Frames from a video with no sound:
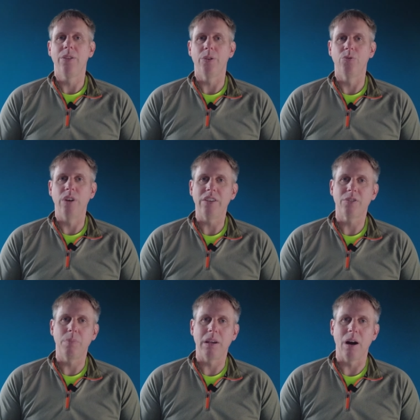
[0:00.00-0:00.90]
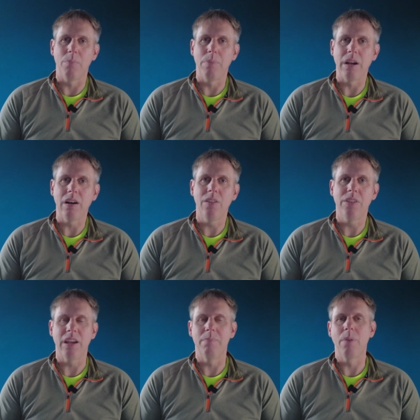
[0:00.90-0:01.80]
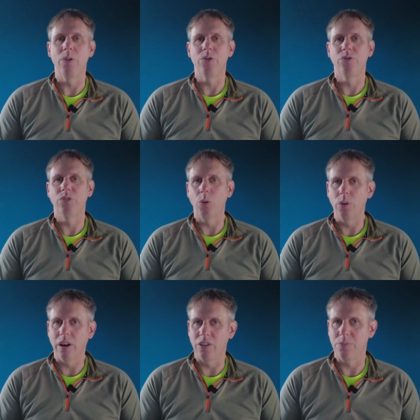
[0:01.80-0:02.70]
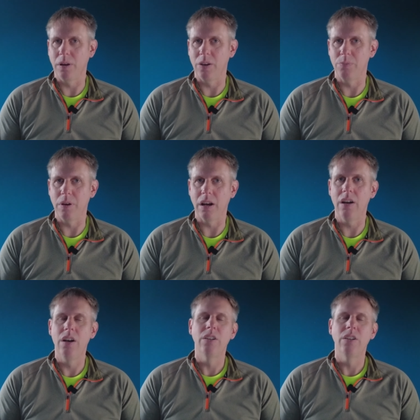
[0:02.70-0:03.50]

the risks become bigger, the emotional roller coaster becomes bigger.